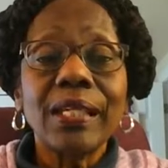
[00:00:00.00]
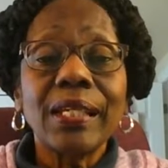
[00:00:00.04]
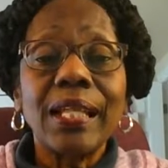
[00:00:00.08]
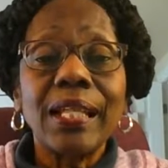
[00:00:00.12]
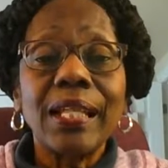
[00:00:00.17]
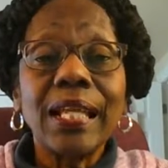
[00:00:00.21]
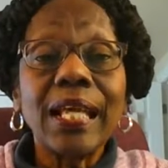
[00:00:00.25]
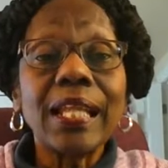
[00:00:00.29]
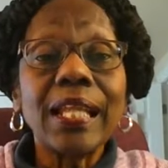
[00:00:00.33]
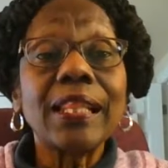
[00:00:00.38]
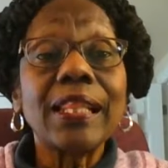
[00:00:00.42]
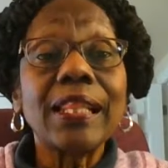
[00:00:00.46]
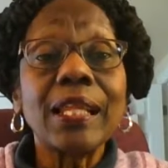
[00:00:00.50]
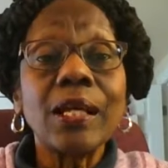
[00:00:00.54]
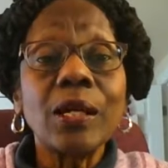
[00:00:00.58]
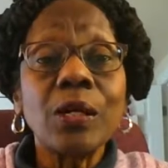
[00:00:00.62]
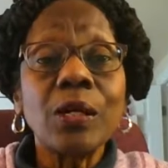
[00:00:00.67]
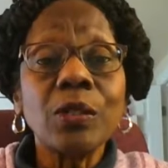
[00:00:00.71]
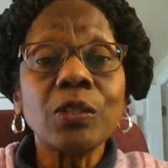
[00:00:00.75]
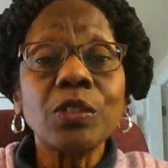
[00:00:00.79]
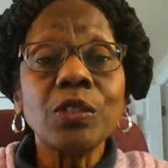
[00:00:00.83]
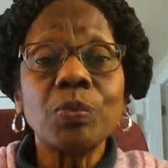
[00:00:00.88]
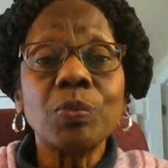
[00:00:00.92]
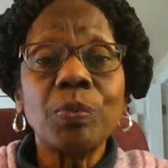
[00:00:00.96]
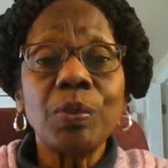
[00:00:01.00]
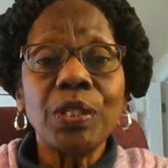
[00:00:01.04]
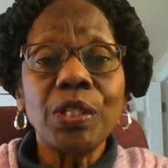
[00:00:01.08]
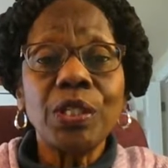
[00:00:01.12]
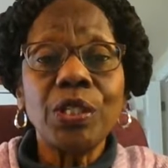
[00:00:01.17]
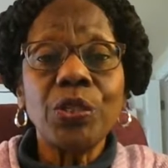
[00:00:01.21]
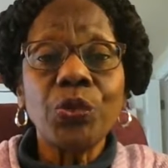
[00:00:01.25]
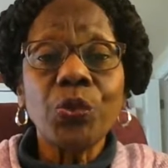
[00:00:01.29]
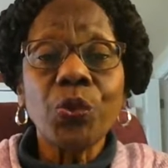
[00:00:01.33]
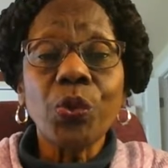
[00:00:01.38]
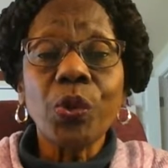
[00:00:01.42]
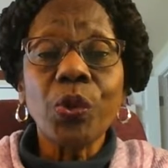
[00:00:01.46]
Let those be
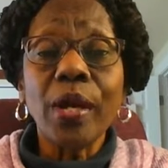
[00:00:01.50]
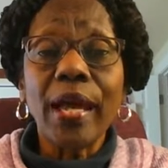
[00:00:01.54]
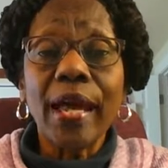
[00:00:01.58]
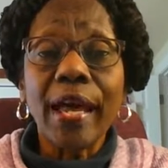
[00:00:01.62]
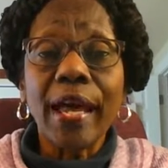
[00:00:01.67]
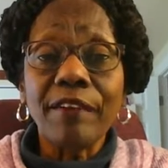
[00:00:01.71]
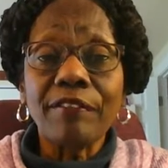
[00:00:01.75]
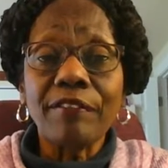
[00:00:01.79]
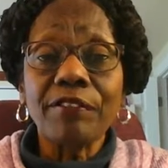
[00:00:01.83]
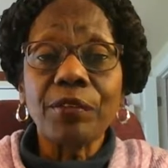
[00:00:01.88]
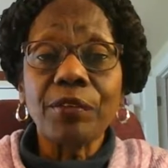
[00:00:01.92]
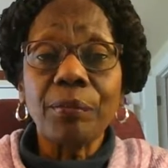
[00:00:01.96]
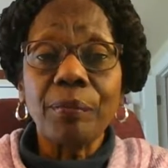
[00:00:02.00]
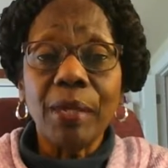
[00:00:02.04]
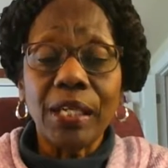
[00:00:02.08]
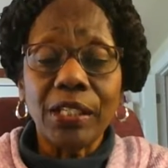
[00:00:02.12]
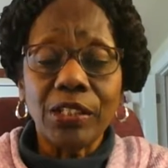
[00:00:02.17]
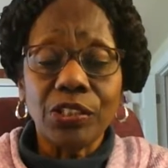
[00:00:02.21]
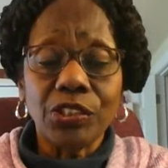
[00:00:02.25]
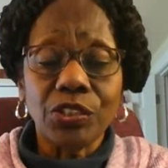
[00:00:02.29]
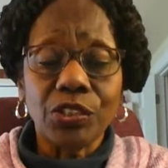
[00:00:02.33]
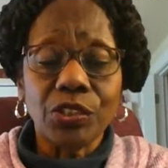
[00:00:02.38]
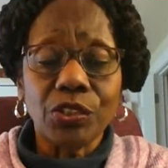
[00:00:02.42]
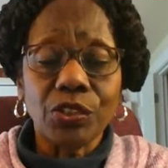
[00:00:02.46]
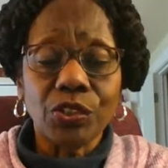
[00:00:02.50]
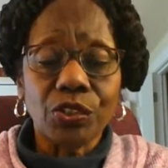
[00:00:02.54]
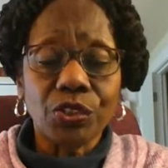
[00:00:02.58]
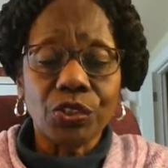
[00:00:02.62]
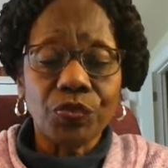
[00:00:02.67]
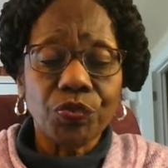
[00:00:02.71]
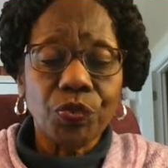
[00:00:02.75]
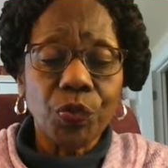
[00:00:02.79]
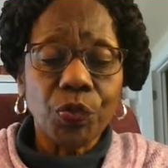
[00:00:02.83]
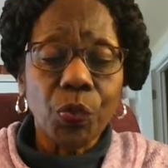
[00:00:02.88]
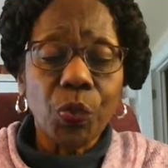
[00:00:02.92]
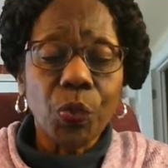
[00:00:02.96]
your affirmations
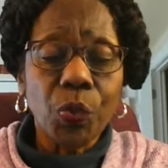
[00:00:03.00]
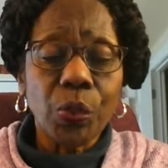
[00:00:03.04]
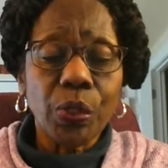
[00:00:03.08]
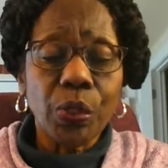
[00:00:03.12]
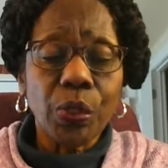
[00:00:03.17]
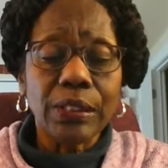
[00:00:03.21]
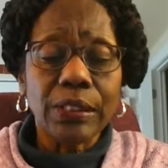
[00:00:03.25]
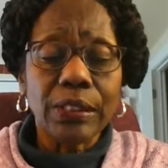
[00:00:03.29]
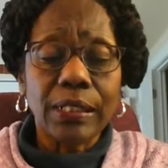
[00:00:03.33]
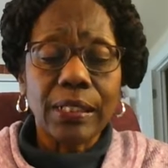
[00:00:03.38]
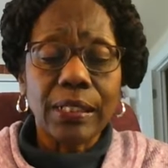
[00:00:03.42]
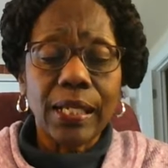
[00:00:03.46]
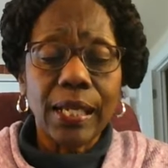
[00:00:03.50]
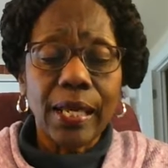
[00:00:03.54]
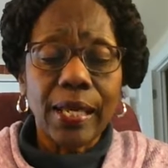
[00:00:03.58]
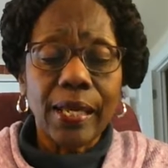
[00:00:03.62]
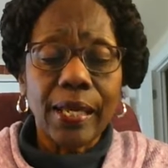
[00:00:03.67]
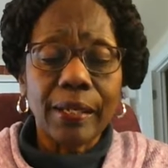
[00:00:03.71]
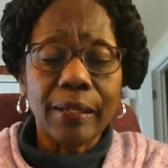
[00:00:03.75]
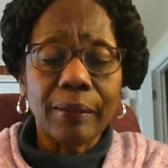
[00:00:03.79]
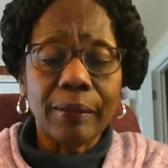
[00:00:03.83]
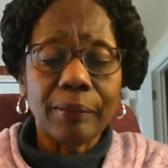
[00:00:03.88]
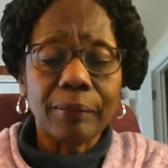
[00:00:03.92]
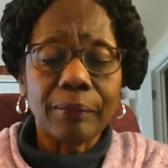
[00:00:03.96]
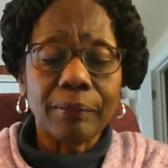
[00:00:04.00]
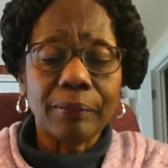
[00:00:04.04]
for today.